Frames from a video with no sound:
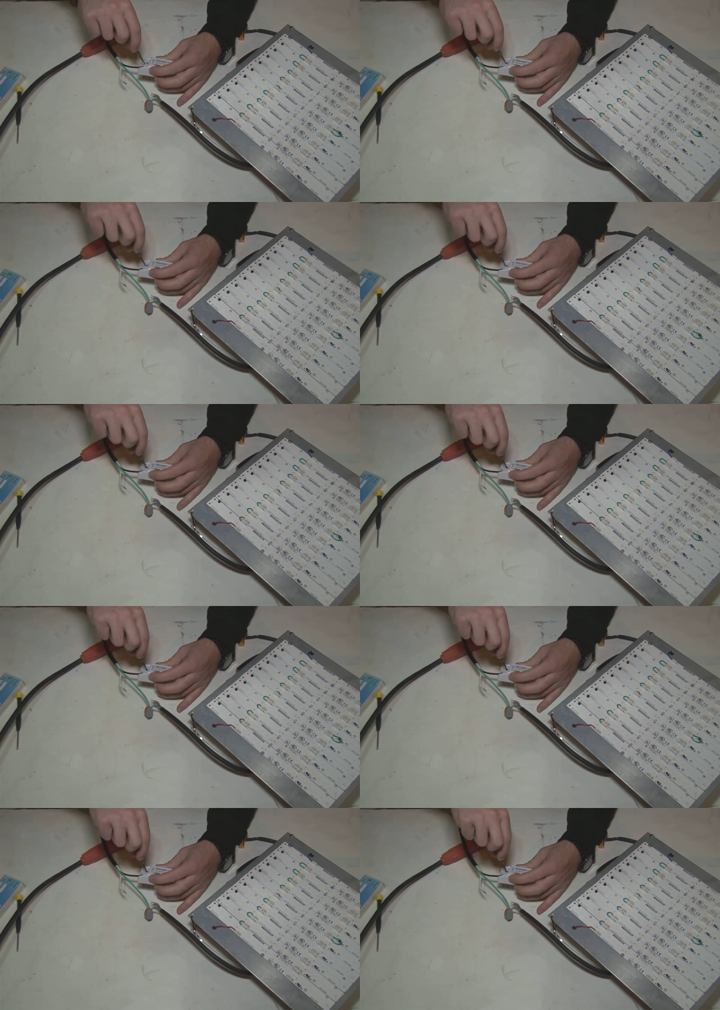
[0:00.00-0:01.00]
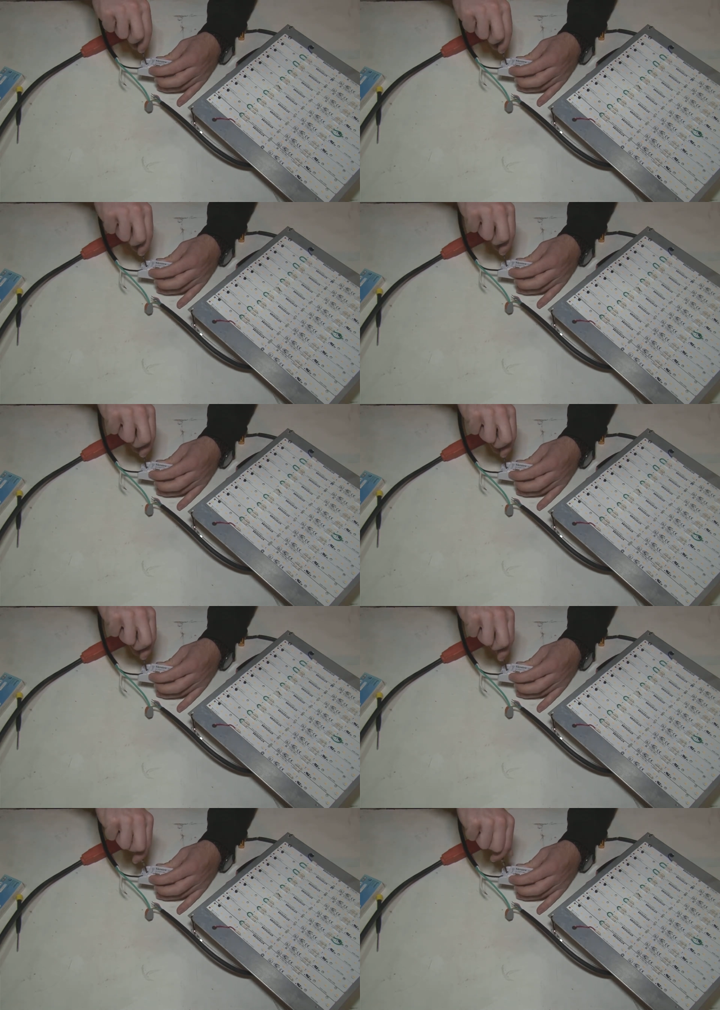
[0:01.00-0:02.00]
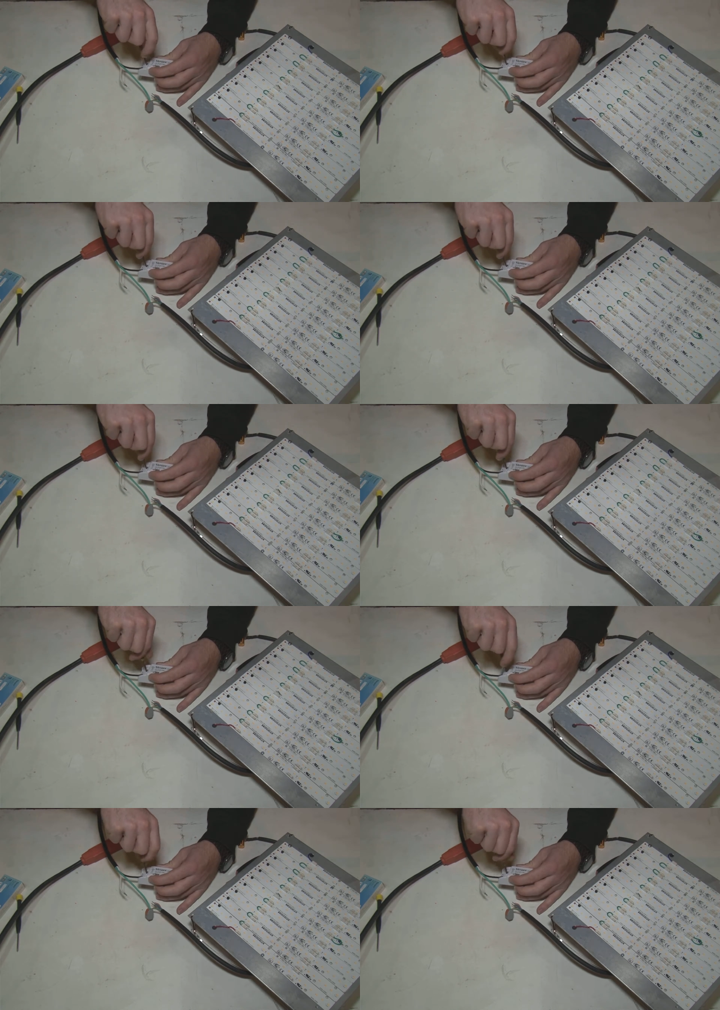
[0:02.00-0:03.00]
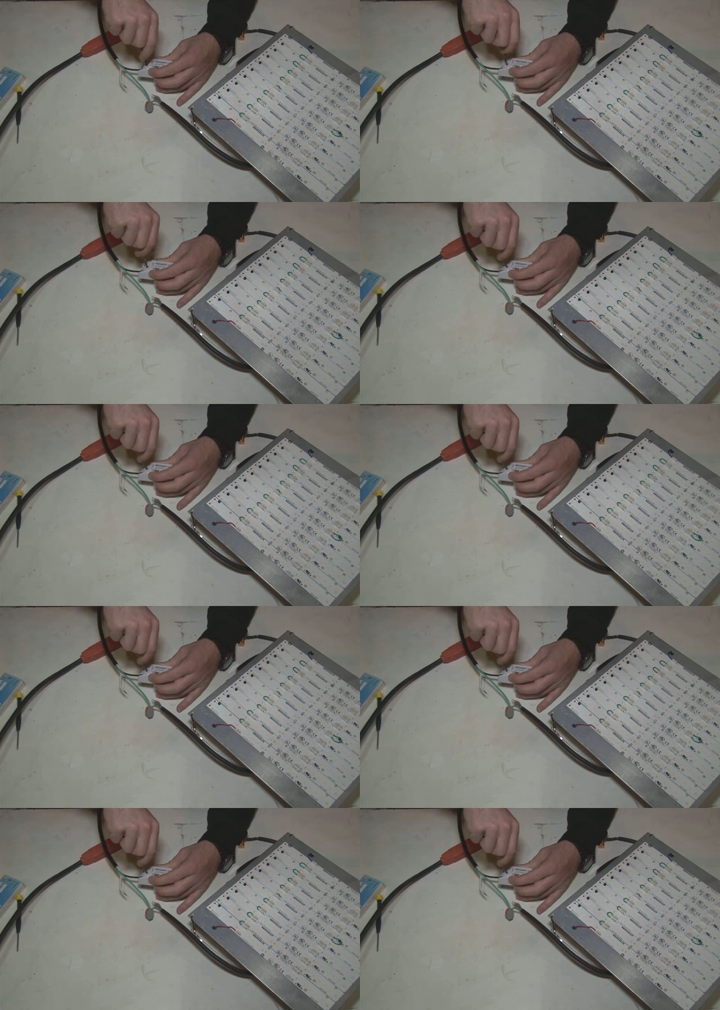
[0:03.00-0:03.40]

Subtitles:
No face is visible, so there are no lips to read.